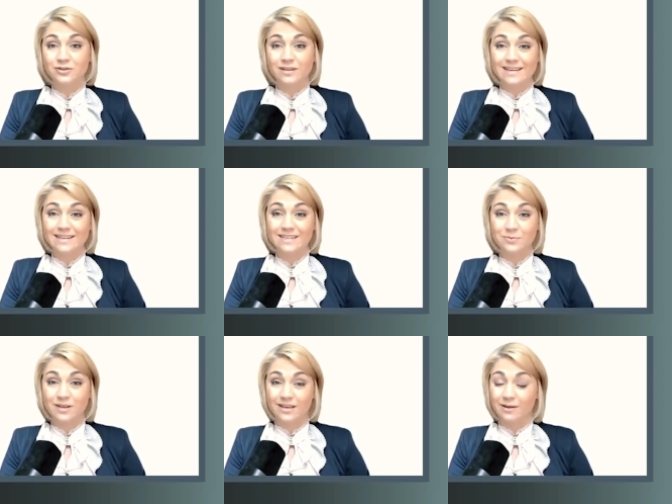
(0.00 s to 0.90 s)
in to Legally
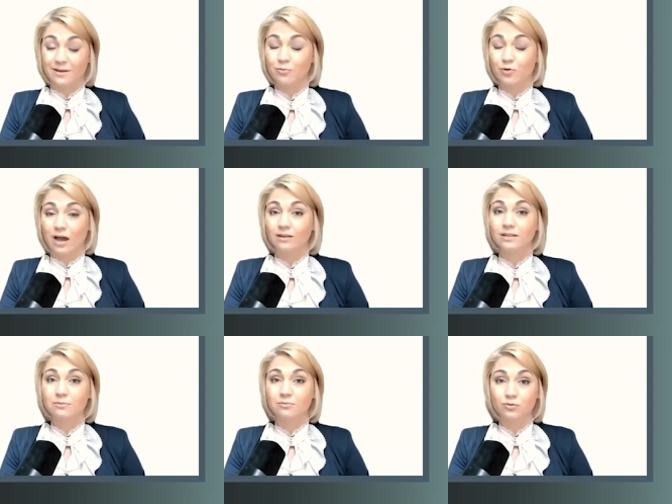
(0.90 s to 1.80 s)
Speaking,
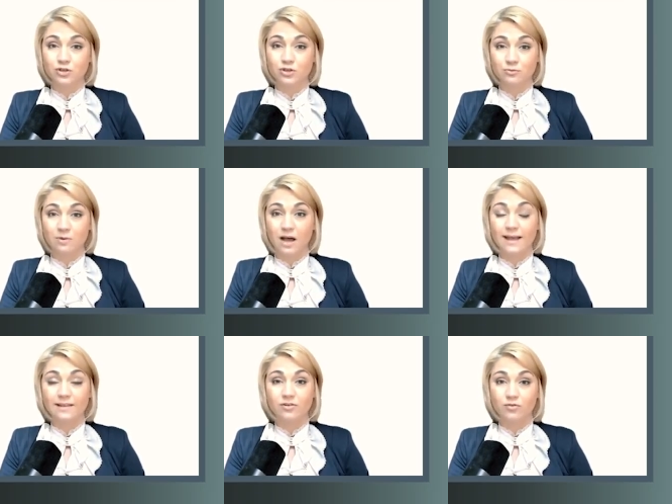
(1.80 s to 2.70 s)
proudly brought to you by
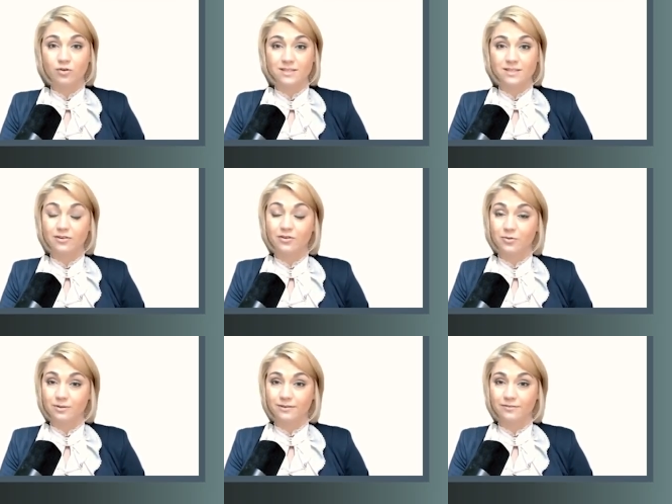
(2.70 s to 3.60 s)
Aitken Robertson
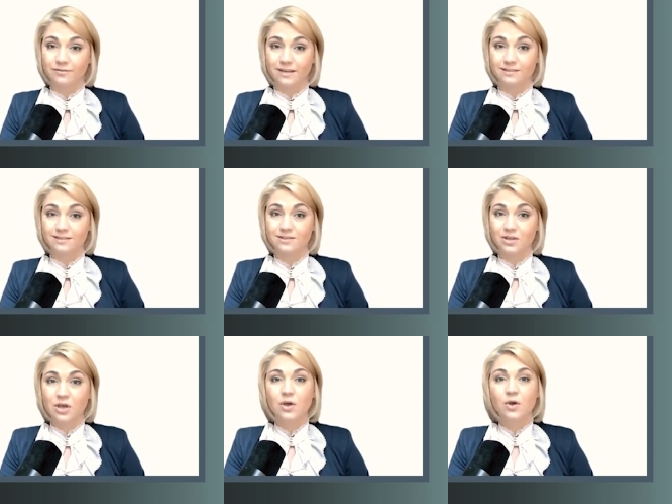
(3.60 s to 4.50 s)
Criminal Defence.
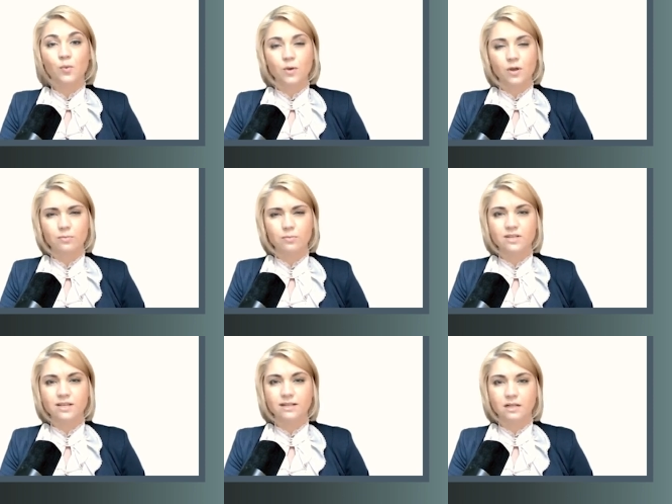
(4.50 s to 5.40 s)
We
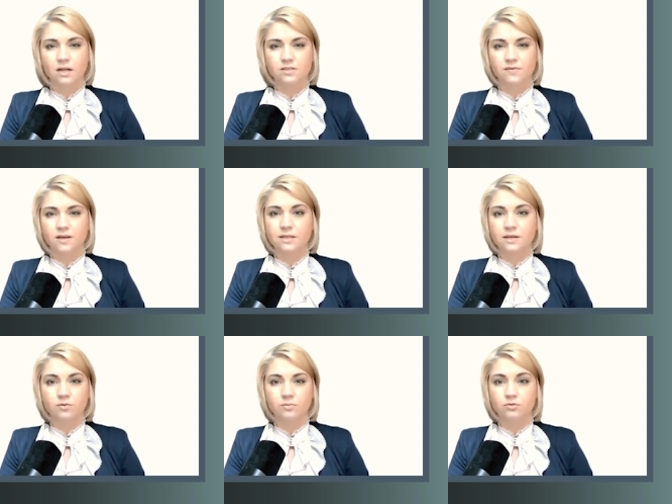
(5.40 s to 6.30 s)
represent clients
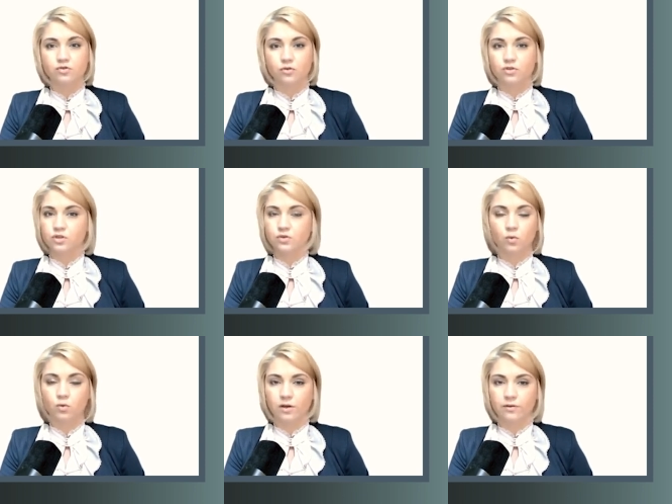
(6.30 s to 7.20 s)
facing criminal charges
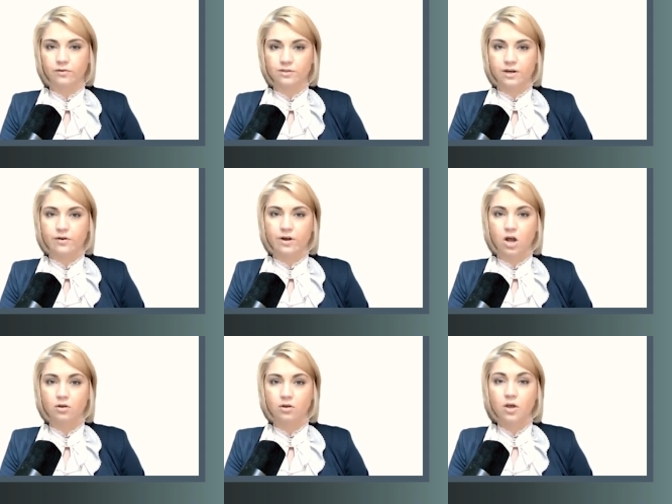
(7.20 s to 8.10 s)
all over
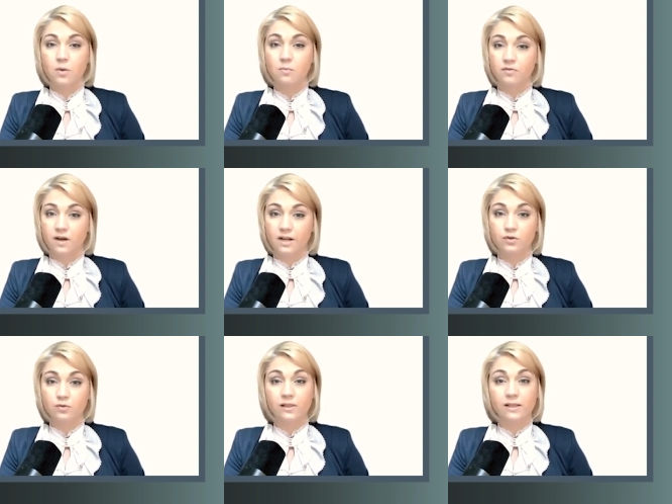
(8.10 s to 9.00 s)
Ontario,
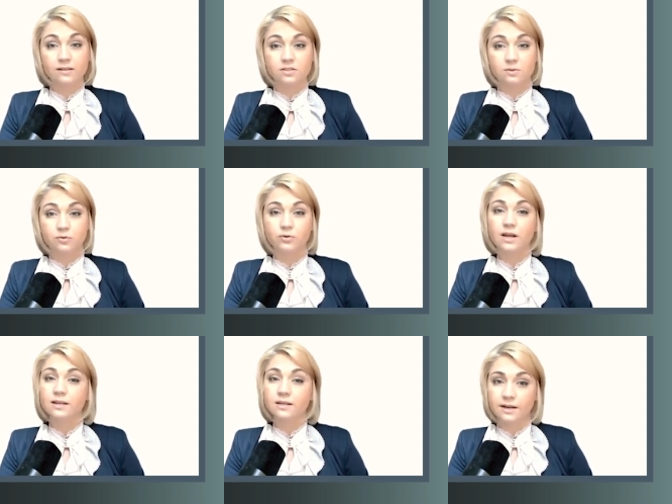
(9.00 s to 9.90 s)
providing you with legal
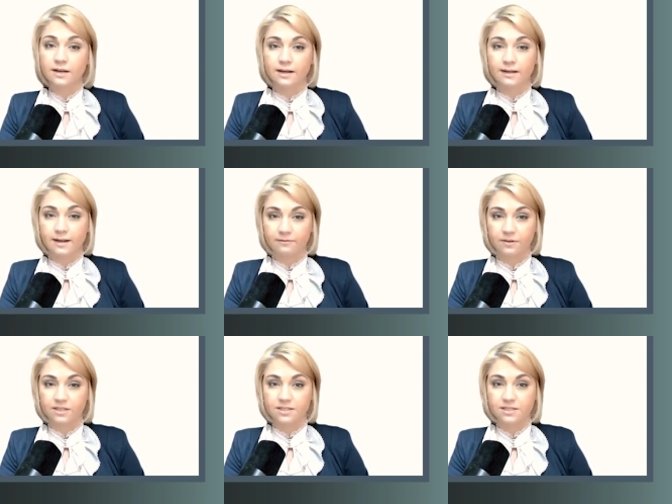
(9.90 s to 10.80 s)
support and dedicated
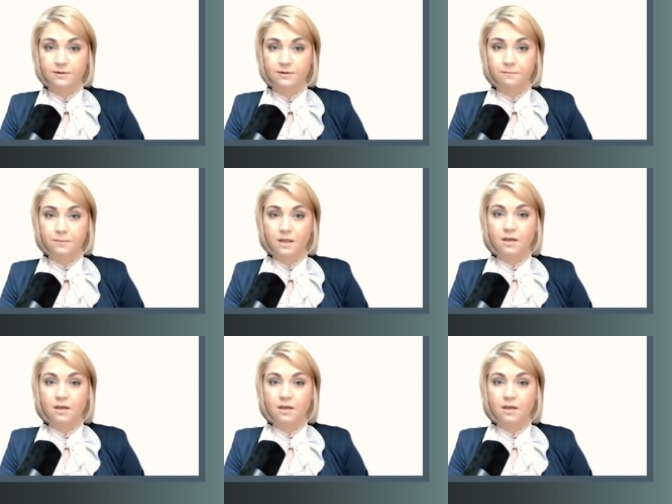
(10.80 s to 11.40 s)
advocacy.